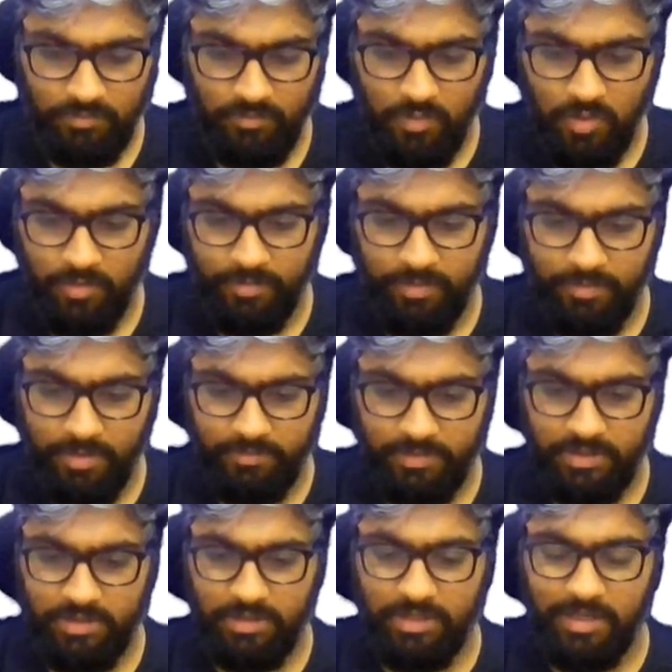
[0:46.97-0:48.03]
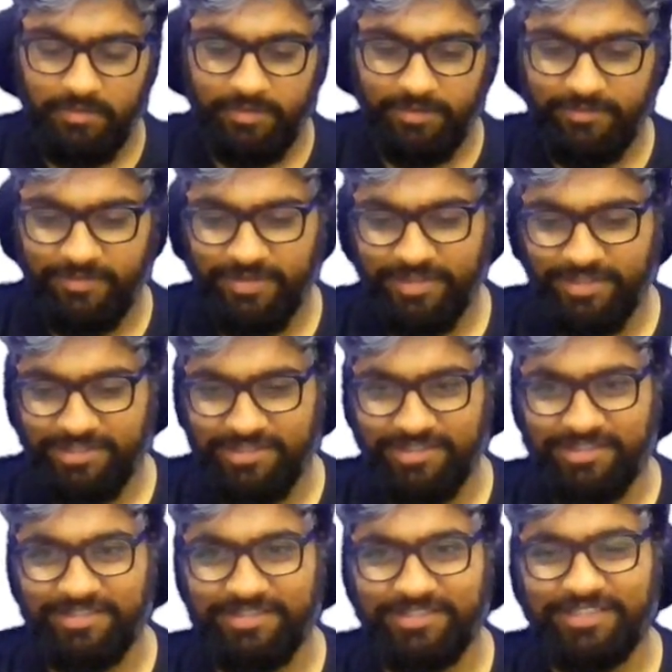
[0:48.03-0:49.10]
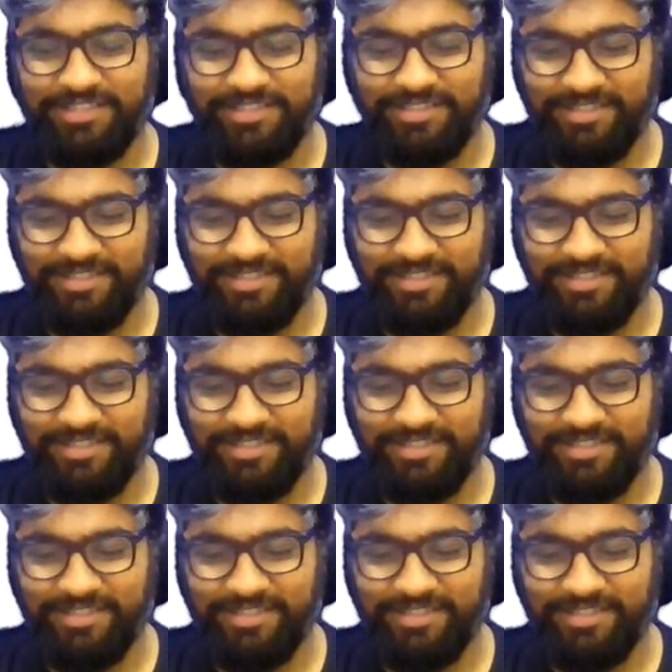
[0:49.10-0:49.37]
Bobby ma'am still haven't finished it, is it?